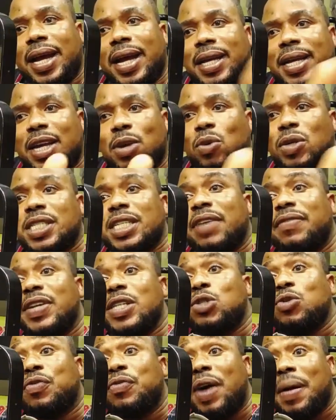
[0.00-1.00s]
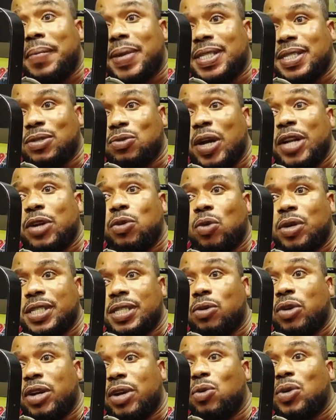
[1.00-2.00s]
he was giving to farmers when he
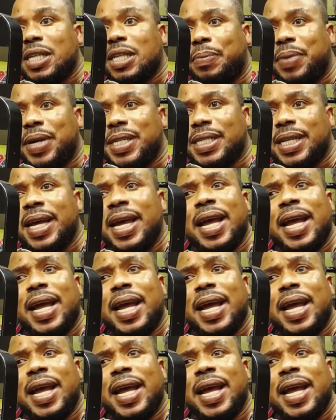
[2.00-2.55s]
was a president.